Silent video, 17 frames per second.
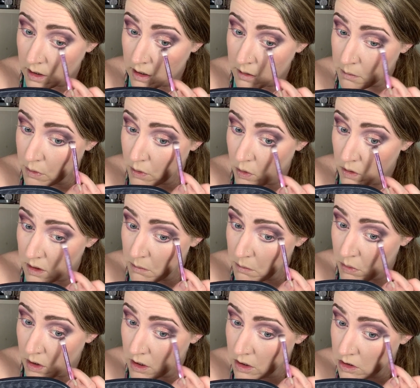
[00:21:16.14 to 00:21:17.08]
got a pokey
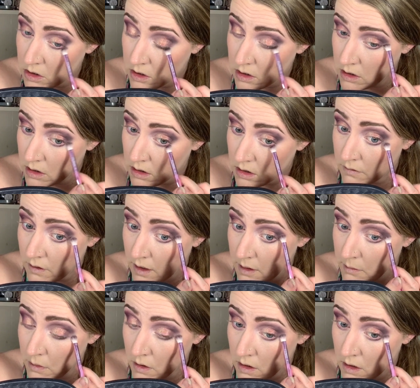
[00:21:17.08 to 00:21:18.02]
brush
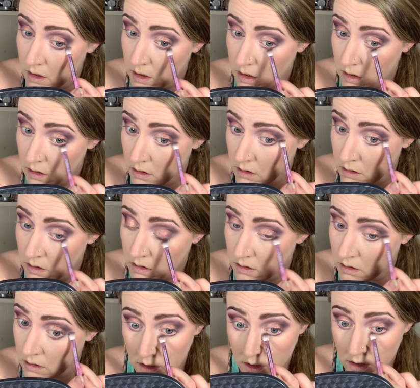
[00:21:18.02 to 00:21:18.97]
fiber in here.
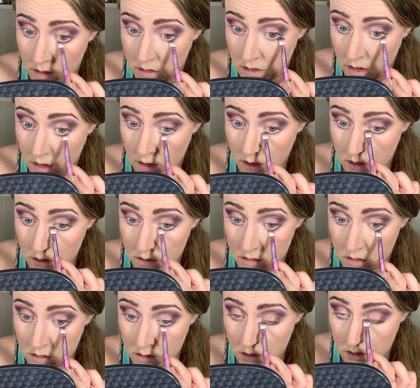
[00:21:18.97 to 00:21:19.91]
Hate that.